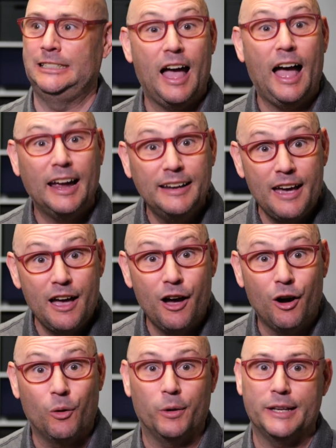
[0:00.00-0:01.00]
I
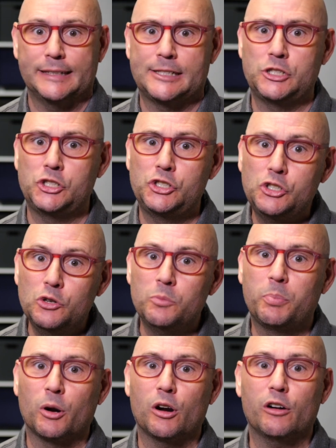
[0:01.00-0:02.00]
know, it's
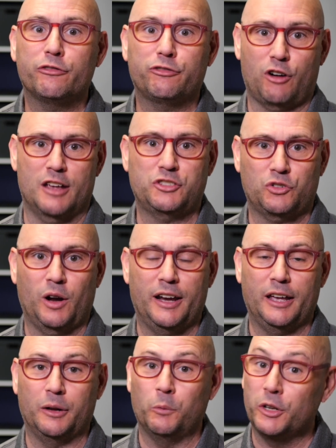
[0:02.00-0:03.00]
super
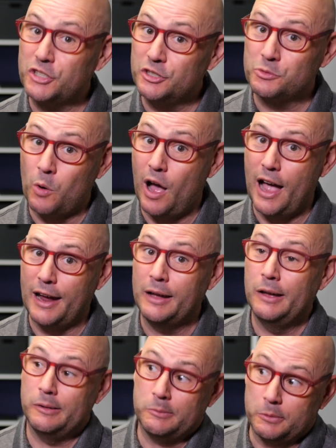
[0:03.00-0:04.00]
frustrating, which is why
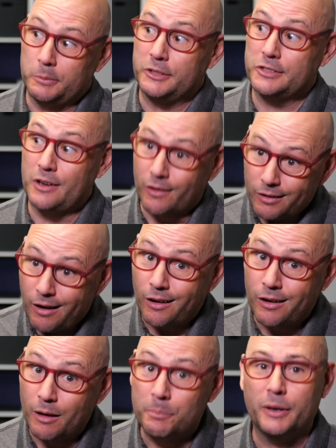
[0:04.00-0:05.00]
when we started our
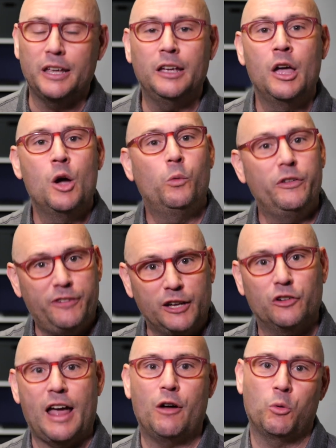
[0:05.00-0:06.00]
company, we
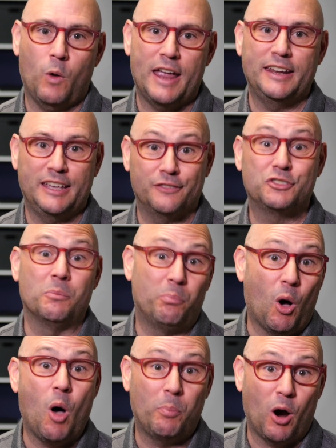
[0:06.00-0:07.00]
figured out a way to give some
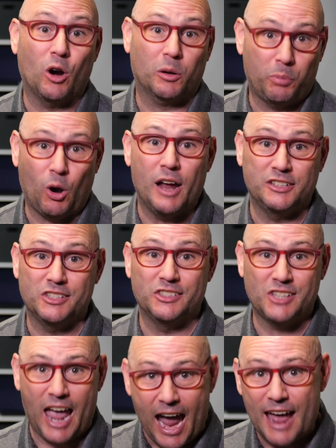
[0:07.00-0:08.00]
ballpark
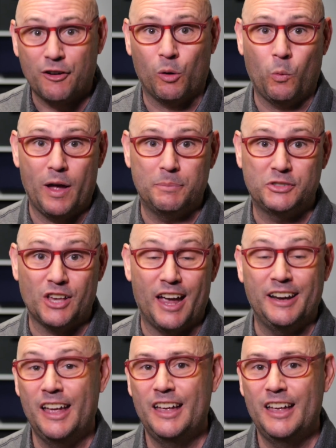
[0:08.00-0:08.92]
prices at our website